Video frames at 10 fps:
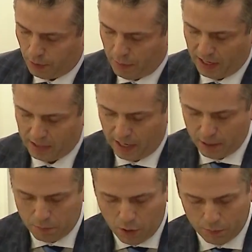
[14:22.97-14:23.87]
to take
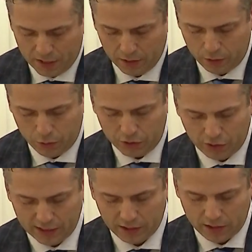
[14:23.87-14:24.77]
a moment to
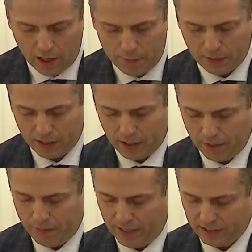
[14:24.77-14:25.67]
address a topic that
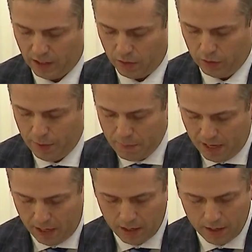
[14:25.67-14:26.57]
affects not only
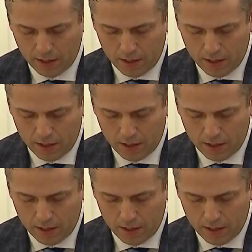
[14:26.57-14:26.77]
me,